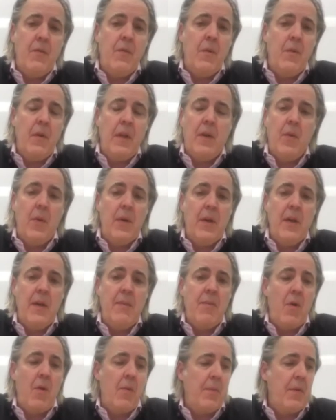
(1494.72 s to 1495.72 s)
liquidity
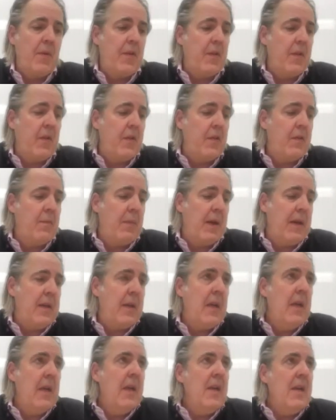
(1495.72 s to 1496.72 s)
purposes. But
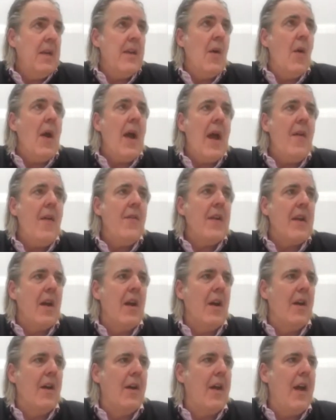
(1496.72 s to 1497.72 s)
having
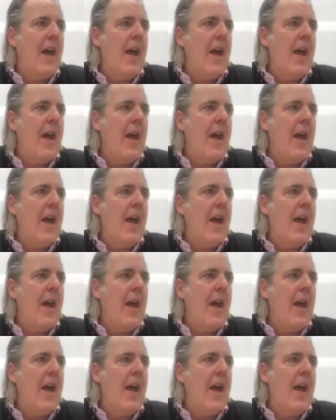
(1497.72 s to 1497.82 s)
a